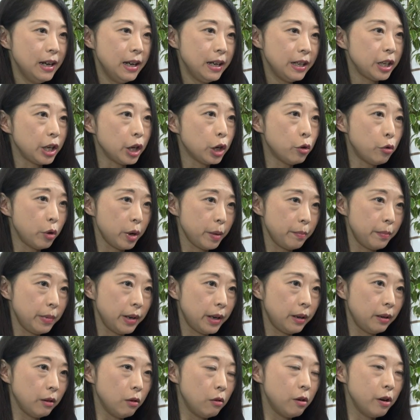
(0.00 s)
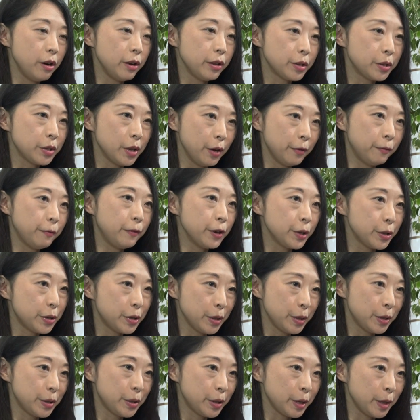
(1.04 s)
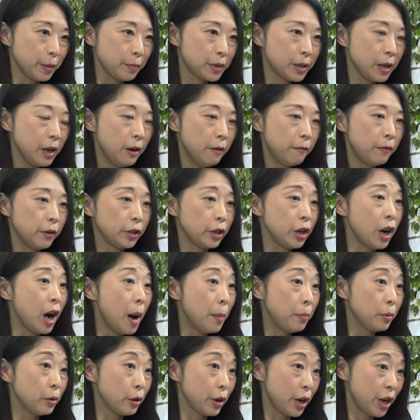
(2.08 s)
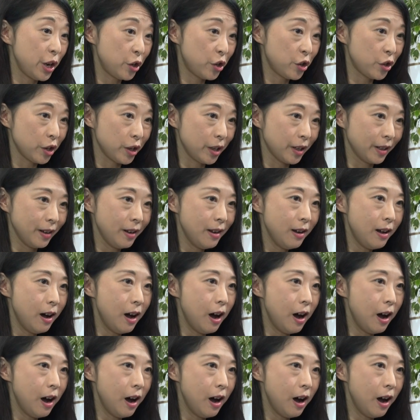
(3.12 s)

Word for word: the equipment or the software systems for the operation